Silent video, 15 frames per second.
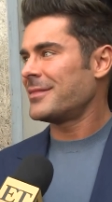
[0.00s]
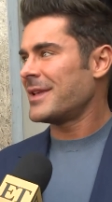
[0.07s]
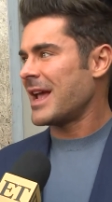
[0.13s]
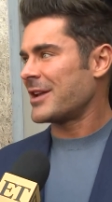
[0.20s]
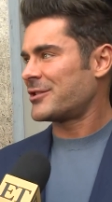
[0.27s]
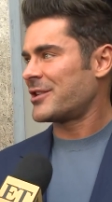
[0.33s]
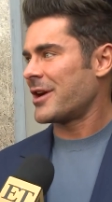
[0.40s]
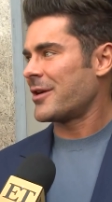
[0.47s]

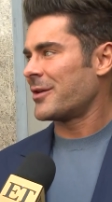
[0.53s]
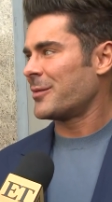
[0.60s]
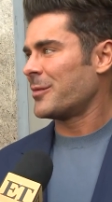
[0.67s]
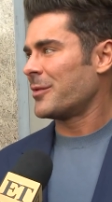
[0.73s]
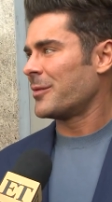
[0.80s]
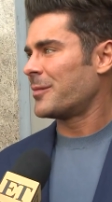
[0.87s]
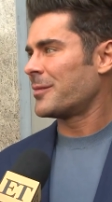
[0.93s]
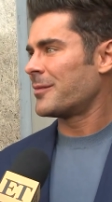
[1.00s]
yeah,
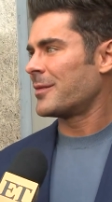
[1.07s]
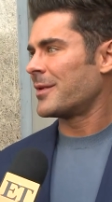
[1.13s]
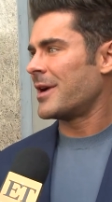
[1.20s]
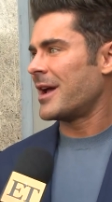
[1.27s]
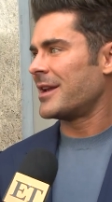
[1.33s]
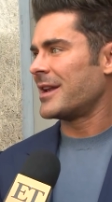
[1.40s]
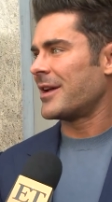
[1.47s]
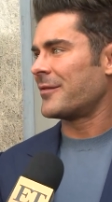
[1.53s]
charitable
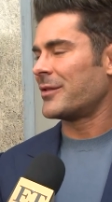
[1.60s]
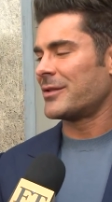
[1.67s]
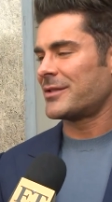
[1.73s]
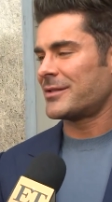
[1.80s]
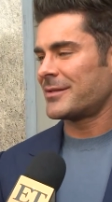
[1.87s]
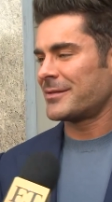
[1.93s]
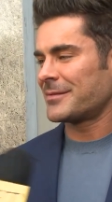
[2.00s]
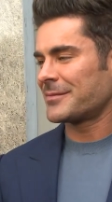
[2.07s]

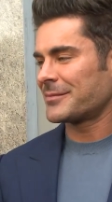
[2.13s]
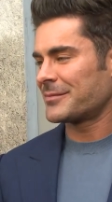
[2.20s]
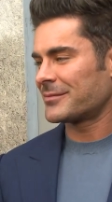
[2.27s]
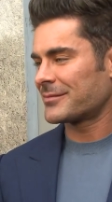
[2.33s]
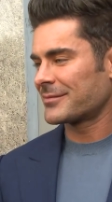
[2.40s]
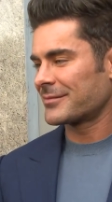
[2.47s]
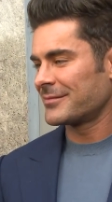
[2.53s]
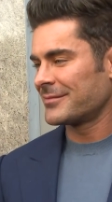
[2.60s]
endeavors. Nothing
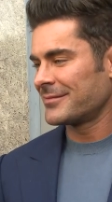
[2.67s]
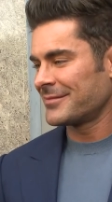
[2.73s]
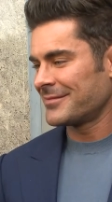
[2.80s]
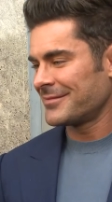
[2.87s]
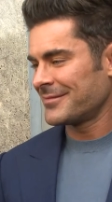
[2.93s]
that you can say